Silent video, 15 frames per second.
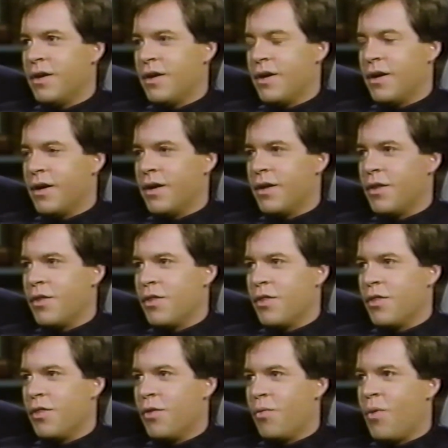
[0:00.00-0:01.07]

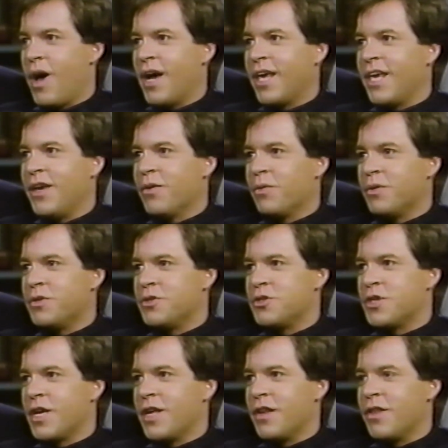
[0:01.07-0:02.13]
the rock
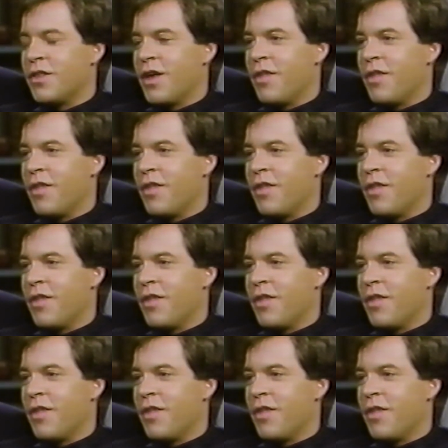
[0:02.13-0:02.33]
eras and